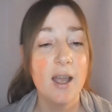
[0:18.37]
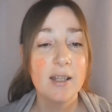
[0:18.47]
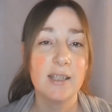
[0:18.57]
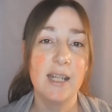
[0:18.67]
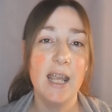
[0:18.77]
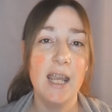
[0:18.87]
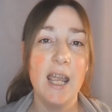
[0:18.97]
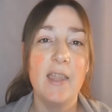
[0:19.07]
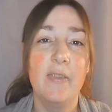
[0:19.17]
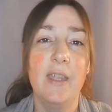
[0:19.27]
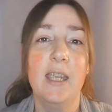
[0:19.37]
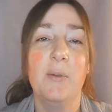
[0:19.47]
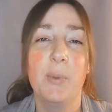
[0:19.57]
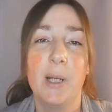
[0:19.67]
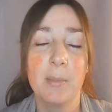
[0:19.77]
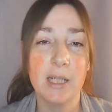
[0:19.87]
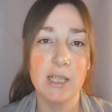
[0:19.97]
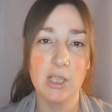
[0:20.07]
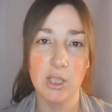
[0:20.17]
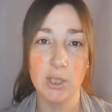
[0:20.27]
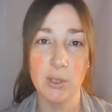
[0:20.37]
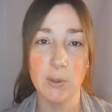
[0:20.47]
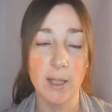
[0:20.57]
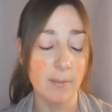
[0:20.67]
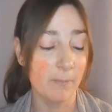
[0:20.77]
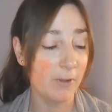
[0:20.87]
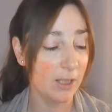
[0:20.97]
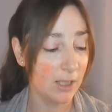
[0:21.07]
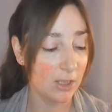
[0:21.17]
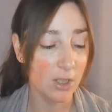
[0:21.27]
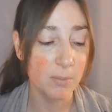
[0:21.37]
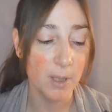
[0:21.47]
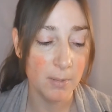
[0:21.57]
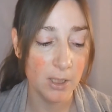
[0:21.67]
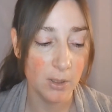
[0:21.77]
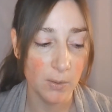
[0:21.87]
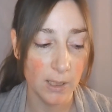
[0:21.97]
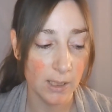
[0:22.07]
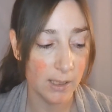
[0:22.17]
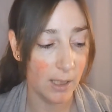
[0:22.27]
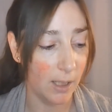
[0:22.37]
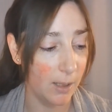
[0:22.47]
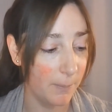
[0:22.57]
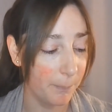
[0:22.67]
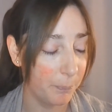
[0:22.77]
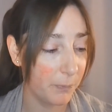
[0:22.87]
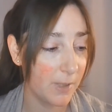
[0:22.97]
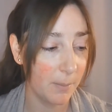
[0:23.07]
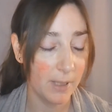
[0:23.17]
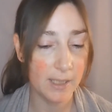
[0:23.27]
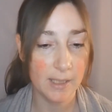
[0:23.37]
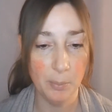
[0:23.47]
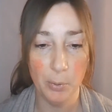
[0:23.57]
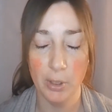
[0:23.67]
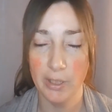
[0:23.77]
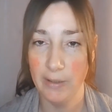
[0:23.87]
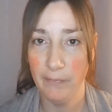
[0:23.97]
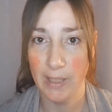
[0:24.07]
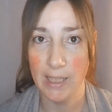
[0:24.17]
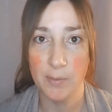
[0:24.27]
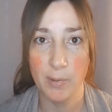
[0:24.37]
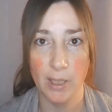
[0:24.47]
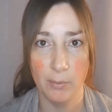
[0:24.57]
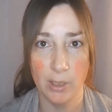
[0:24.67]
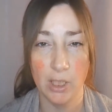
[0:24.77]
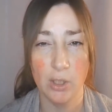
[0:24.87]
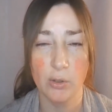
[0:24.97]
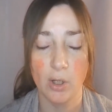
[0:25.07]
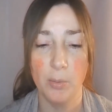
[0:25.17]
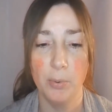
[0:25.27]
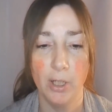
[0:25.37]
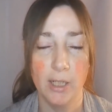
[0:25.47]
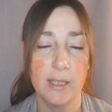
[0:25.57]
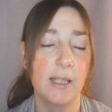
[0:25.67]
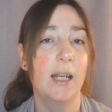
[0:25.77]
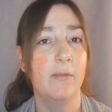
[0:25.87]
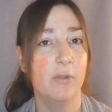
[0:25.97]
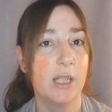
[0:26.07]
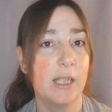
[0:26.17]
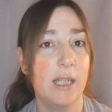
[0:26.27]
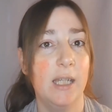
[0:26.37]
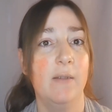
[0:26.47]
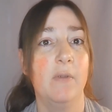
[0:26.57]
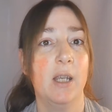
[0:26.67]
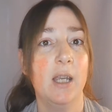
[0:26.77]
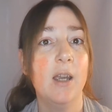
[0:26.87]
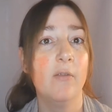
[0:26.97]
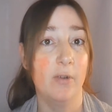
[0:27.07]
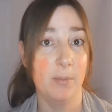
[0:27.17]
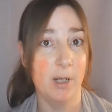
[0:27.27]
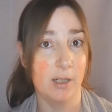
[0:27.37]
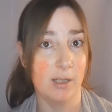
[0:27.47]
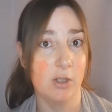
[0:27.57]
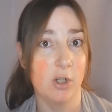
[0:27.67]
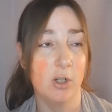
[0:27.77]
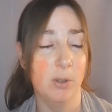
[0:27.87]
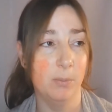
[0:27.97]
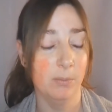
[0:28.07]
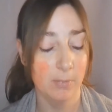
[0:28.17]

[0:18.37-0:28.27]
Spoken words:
today I think what I'm gonna do, I'm feeling just maybe doing something simple on the face, but I want to use all products that I've received from BoxyCharm.